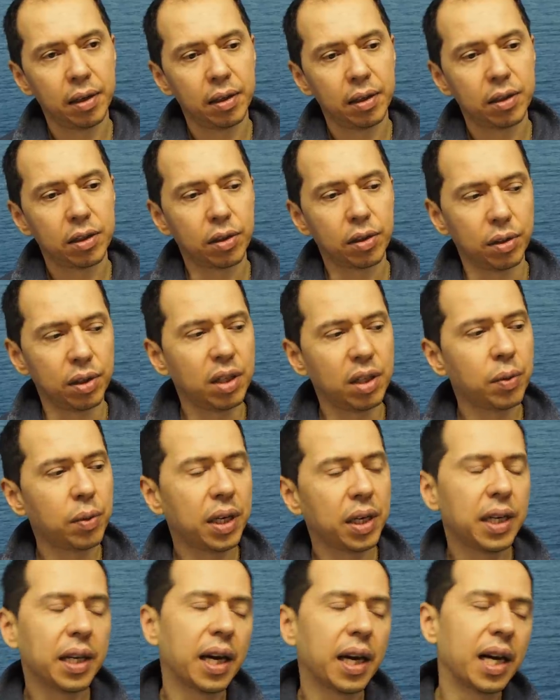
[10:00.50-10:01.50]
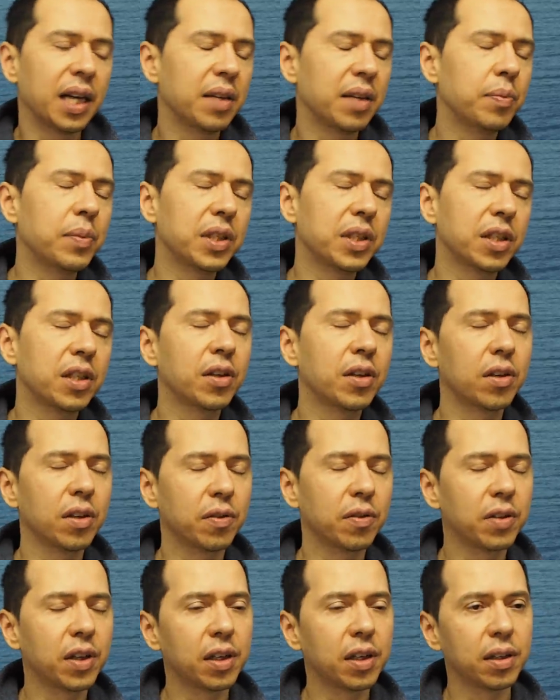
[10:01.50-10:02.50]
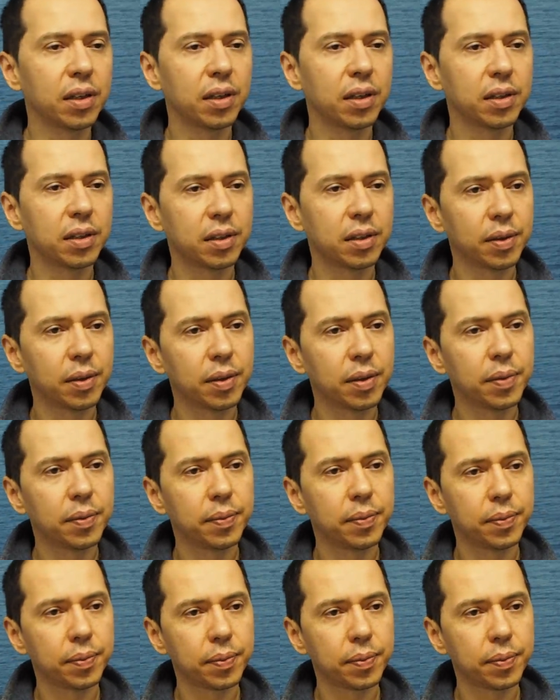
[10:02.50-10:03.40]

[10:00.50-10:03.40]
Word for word: So in a way, yeah, I am missing all of that. Yes. Okay.